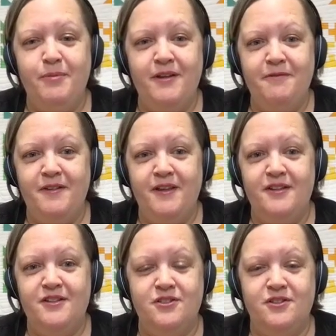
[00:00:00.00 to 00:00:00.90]

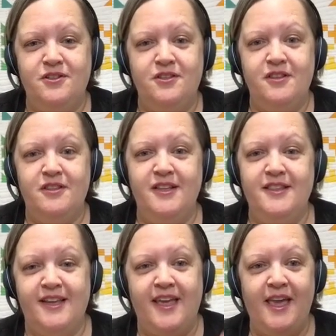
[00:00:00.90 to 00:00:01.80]
beneficial
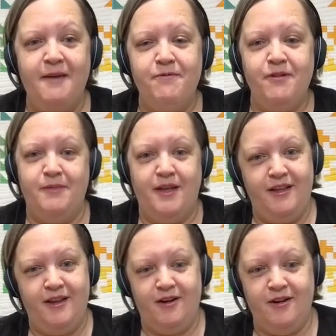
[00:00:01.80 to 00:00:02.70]
thing that came from
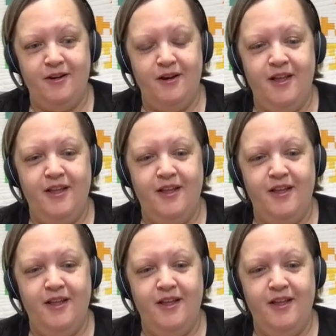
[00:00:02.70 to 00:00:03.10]
that year